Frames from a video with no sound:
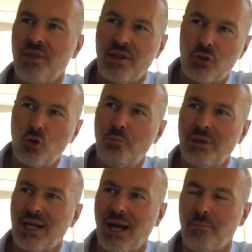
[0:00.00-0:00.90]
The
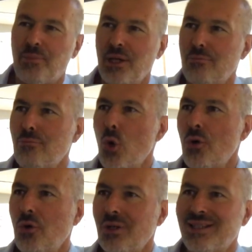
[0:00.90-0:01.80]
superyacht, be it
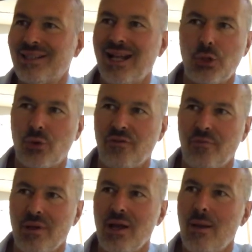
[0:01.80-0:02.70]
motor or sail driven,